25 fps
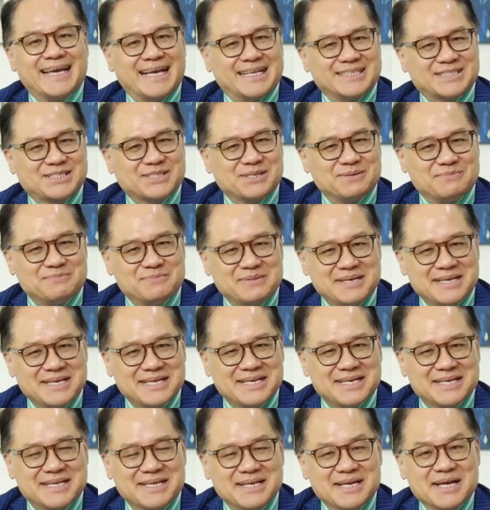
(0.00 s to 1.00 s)
And to
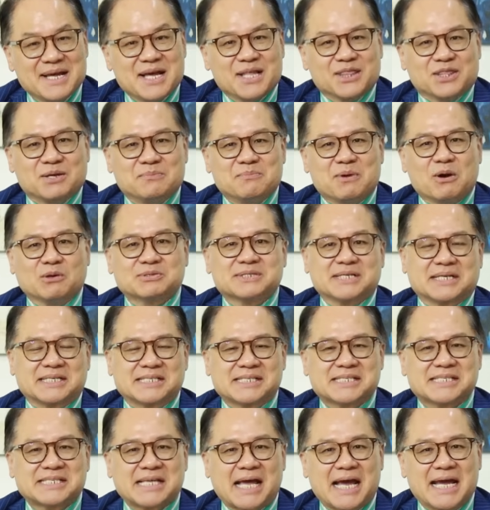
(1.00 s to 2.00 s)
me, the most
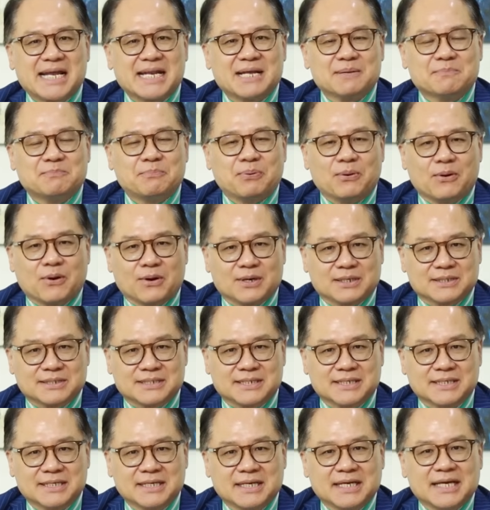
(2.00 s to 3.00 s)
exciting
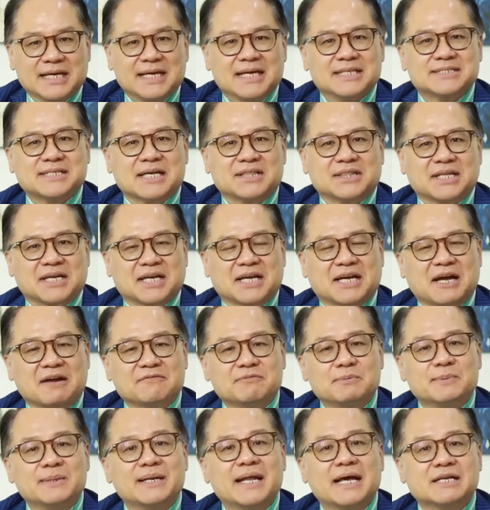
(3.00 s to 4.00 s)
part is that the
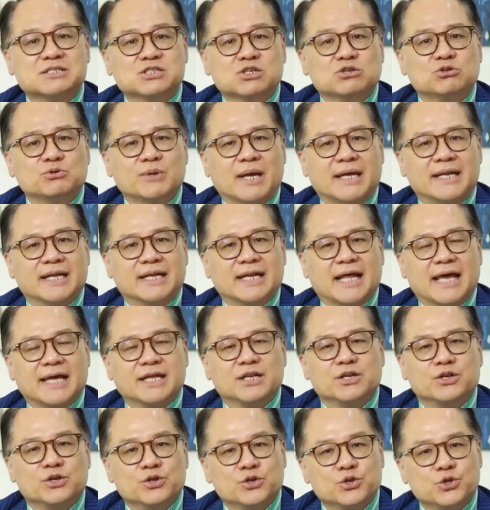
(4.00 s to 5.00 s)
government has created a
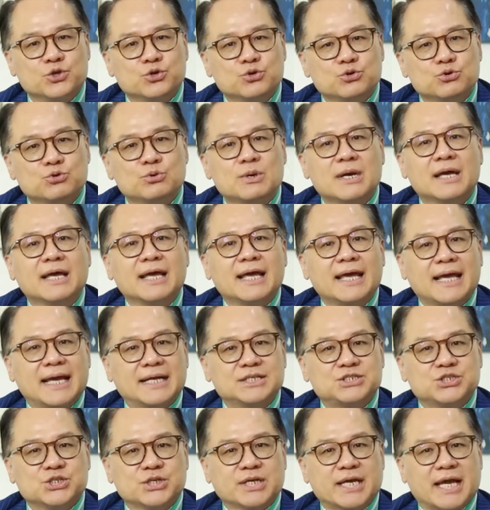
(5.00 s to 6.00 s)
new
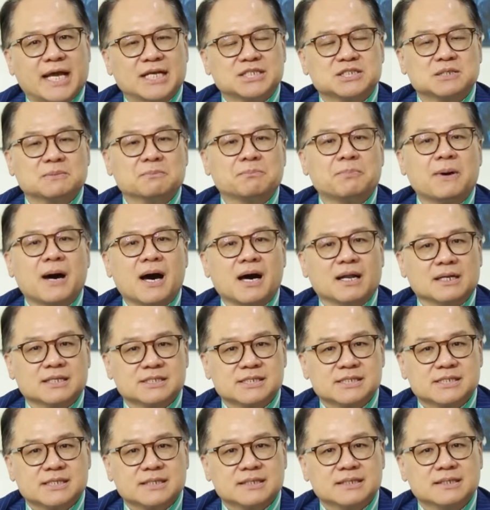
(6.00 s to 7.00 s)
education
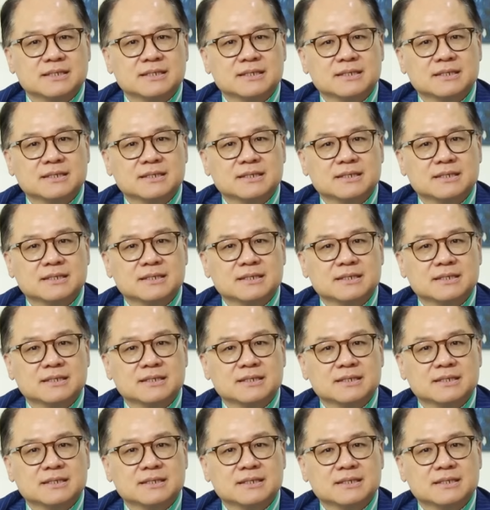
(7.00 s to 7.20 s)
policy